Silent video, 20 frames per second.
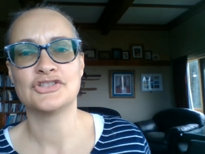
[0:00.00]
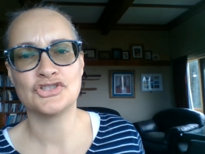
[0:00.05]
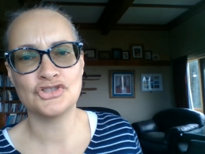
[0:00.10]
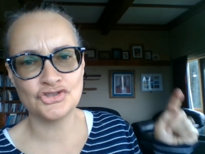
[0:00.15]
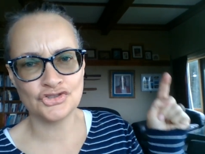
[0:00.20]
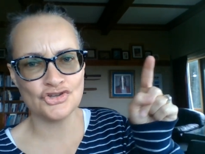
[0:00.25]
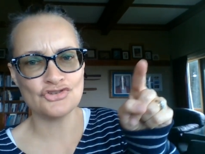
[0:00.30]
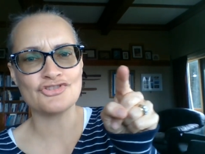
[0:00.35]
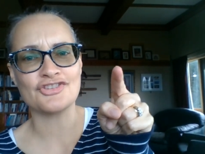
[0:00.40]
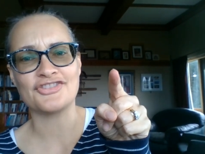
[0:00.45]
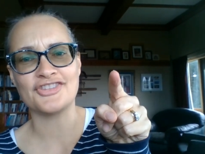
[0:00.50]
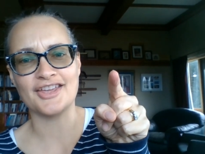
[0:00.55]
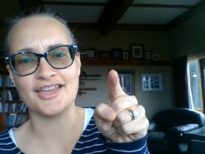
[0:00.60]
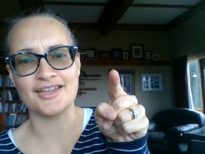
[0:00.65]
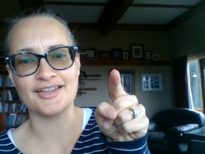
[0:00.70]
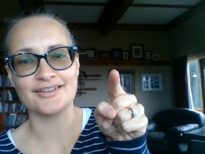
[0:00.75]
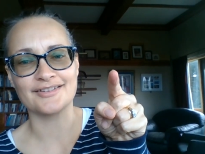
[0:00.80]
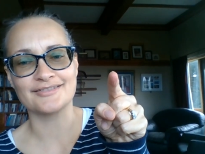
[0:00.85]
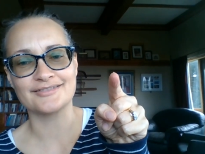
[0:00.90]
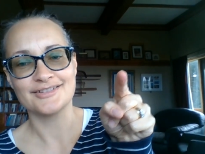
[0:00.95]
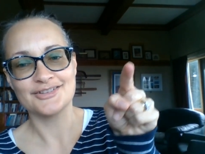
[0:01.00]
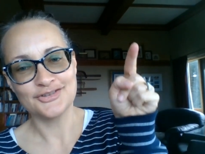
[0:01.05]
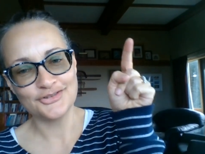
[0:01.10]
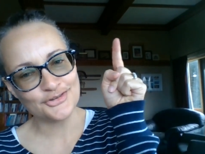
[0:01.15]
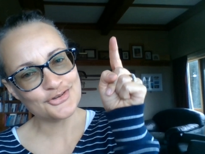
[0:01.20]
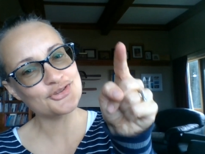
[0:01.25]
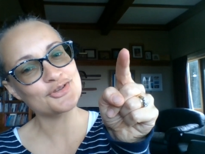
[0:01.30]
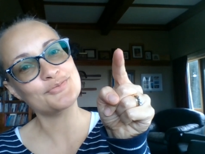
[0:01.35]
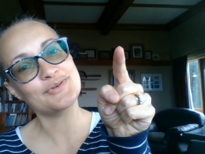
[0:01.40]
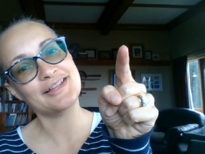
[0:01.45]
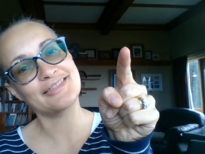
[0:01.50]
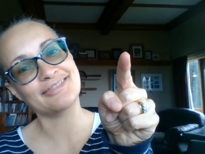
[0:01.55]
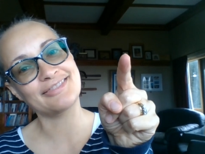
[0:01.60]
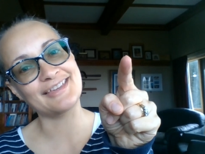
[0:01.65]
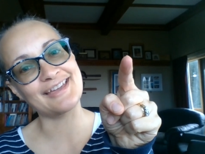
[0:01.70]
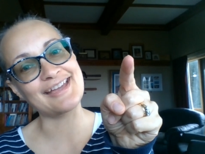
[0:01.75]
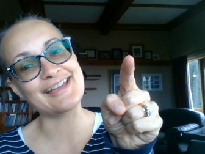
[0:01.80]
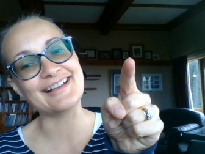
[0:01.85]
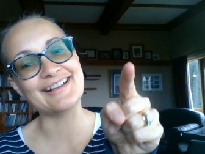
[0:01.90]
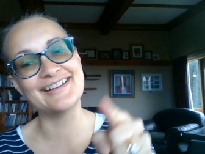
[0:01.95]
Do the thing. Do the one
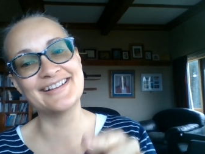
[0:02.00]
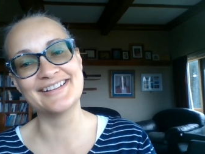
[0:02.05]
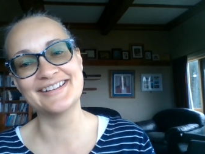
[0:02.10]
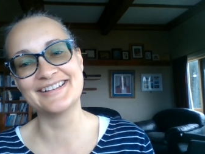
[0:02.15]
thing.